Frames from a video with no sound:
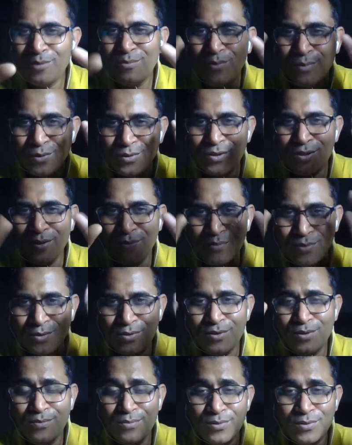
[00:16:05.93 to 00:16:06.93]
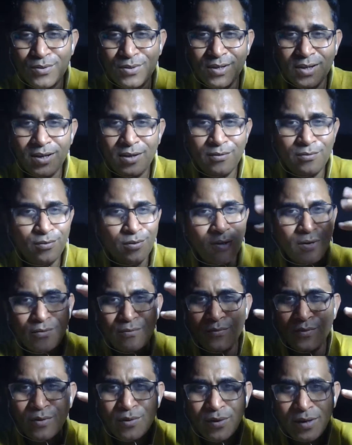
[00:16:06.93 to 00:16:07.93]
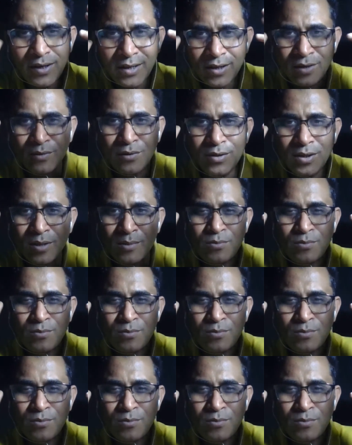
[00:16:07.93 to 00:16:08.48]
keep posting. And if you have very good